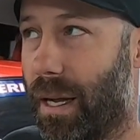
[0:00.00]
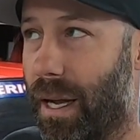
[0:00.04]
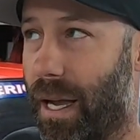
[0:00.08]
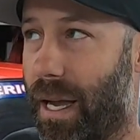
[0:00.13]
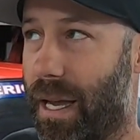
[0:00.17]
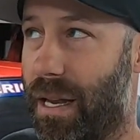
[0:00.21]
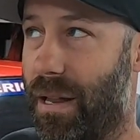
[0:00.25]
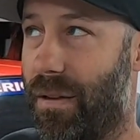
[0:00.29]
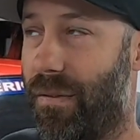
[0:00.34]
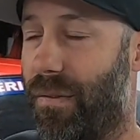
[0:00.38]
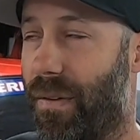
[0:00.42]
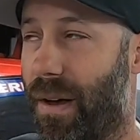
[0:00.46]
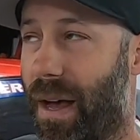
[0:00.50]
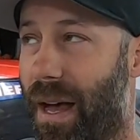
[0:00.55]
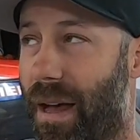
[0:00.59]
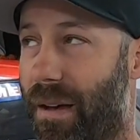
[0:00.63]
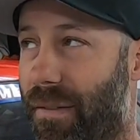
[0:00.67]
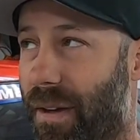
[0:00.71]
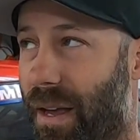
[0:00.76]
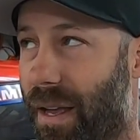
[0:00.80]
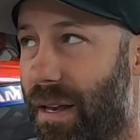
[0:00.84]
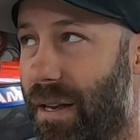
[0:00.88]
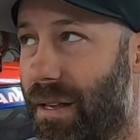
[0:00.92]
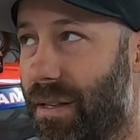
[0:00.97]

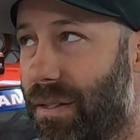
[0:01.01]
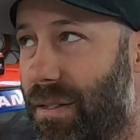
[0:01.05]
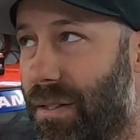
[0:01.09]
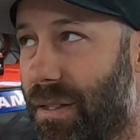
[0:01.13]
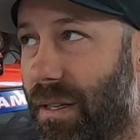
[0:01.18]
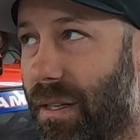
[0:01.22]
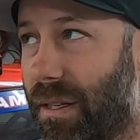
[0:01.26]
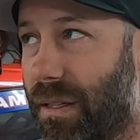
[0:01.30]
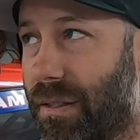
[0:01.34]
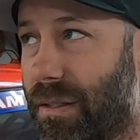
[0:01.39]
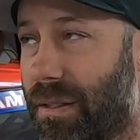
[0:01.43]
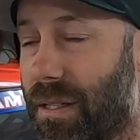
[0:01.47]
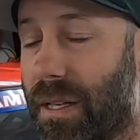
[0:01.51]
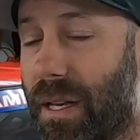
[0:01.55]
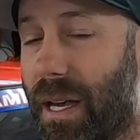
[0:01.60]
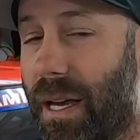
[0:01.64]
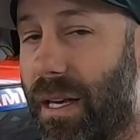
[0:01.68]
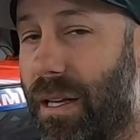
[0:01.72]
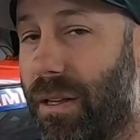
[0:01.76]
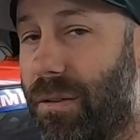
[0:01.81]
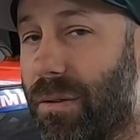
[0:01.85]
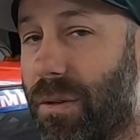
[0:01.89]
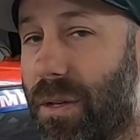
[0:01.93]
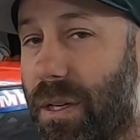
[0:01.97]
85, 86, and
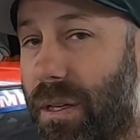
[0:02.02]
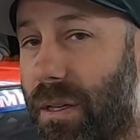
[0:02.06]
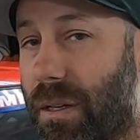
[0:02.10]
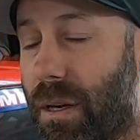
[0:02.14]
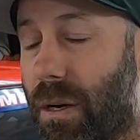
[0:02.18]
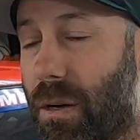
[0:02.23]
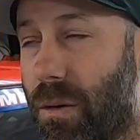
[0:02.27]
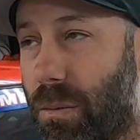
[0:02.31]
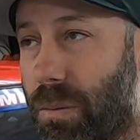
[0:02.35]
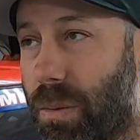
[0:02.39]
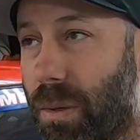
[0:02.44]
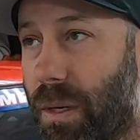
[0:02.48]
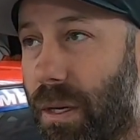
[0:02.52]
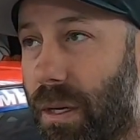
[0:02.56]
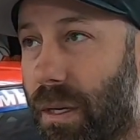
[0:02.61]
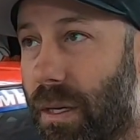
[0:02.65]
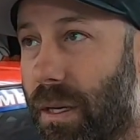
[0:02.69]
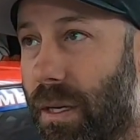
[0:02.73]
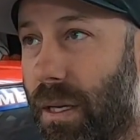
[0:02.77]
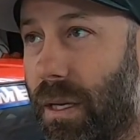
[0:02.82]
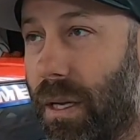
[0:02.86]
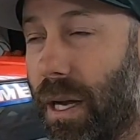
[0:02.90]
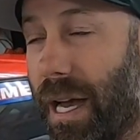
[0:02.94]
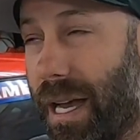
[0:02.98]
93 Cobra.
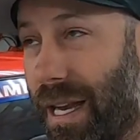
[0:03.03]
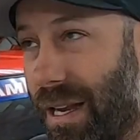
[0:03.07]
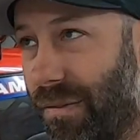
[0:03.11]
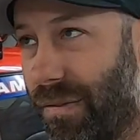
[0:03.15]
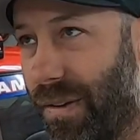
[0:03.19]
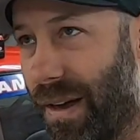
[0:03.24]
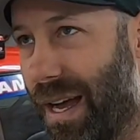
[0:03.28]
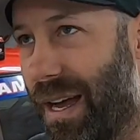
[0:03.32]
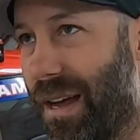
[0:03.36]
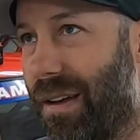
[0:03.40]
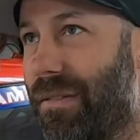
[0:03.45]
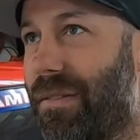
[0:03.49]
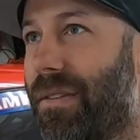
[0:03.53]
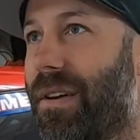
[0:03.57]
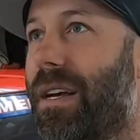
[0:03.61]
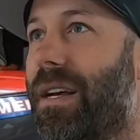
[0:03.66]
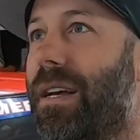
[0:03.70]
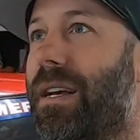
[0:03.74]
85,